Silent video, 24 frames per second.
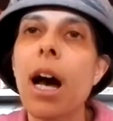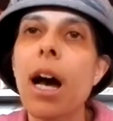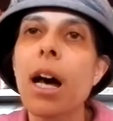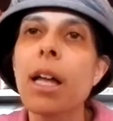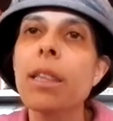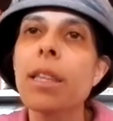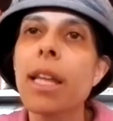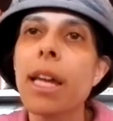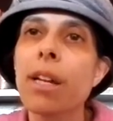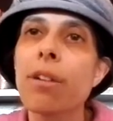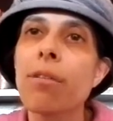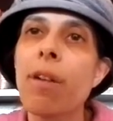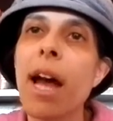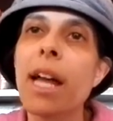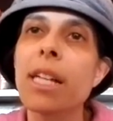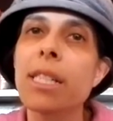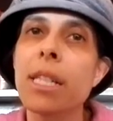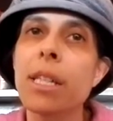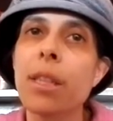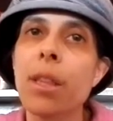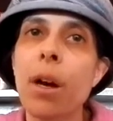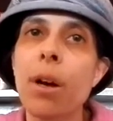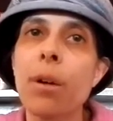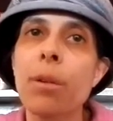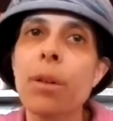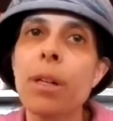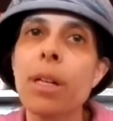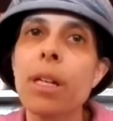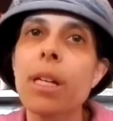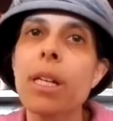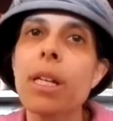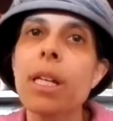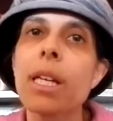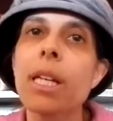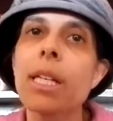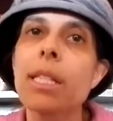Unlike Rashi, though,
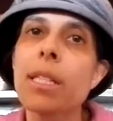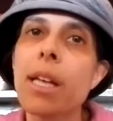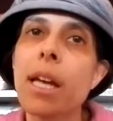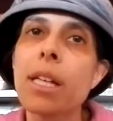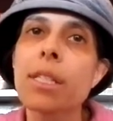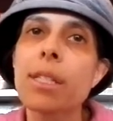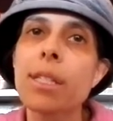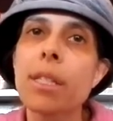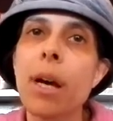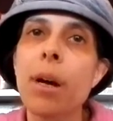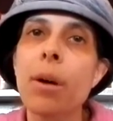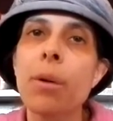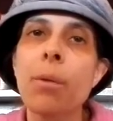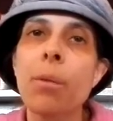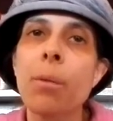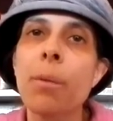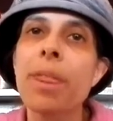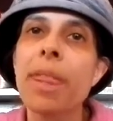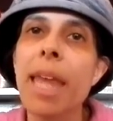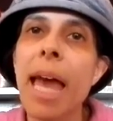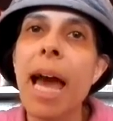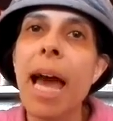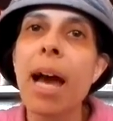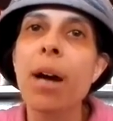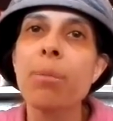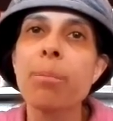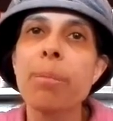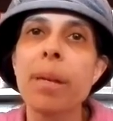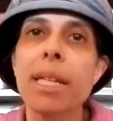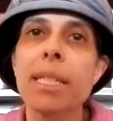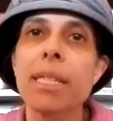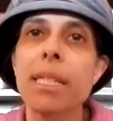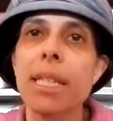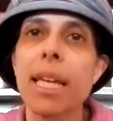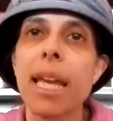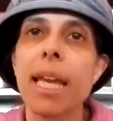he does so without
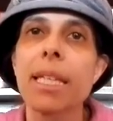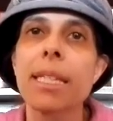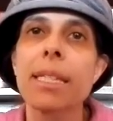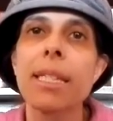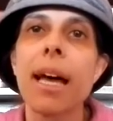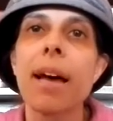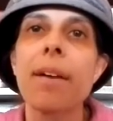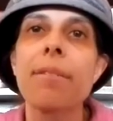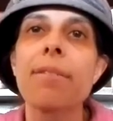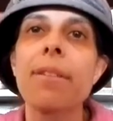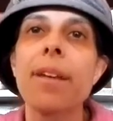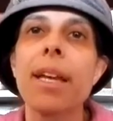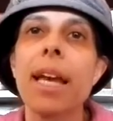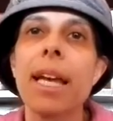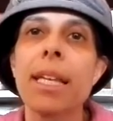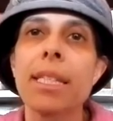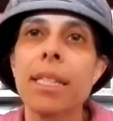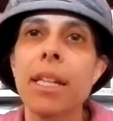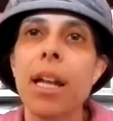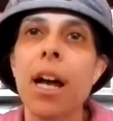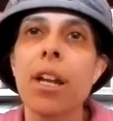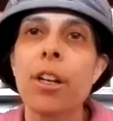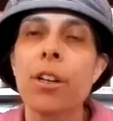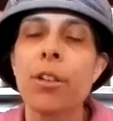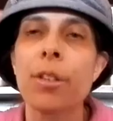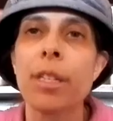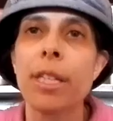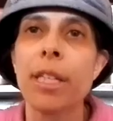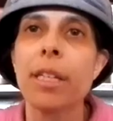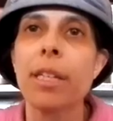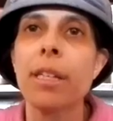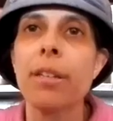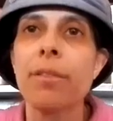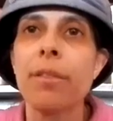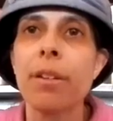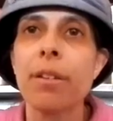painting Esav as an utterly
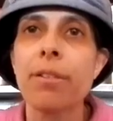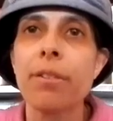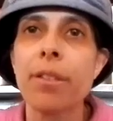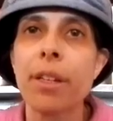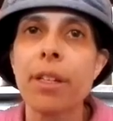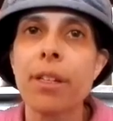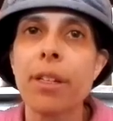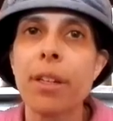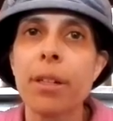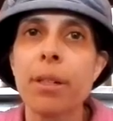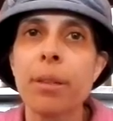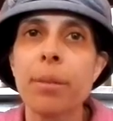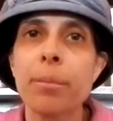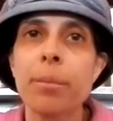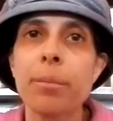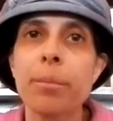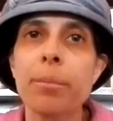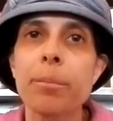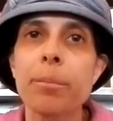evil figure.